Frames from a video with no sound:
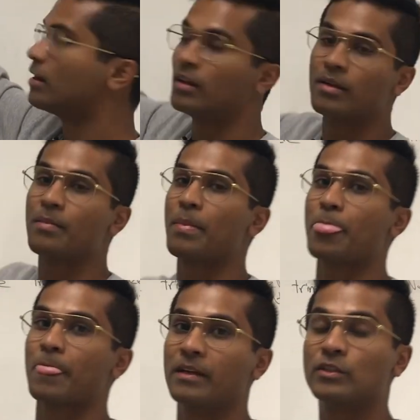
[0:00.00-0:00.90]
3,
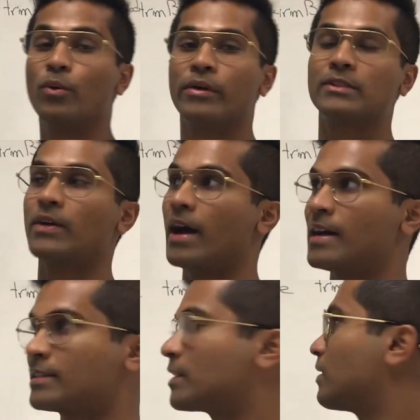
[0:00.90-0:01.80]
it's going
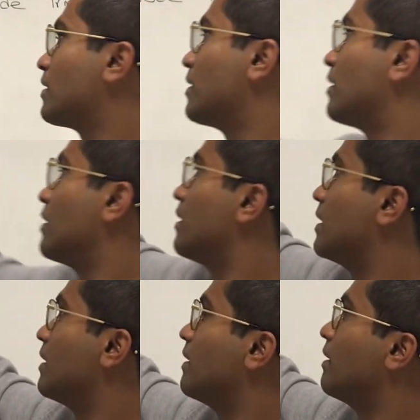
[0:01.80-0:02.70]
to ask
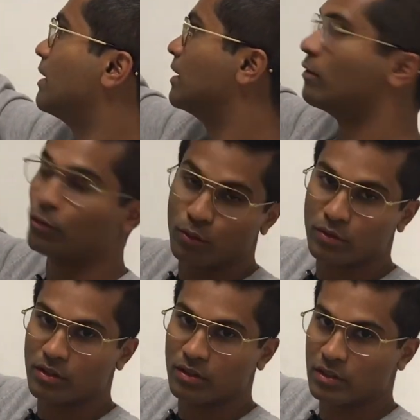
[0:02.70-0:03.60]

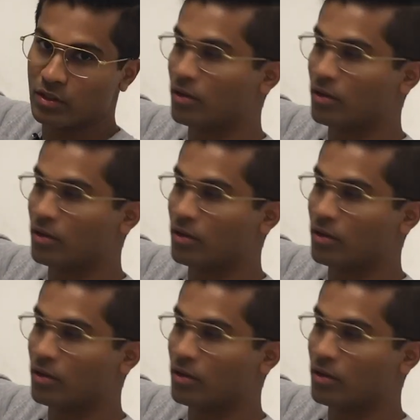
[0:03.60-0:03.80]
root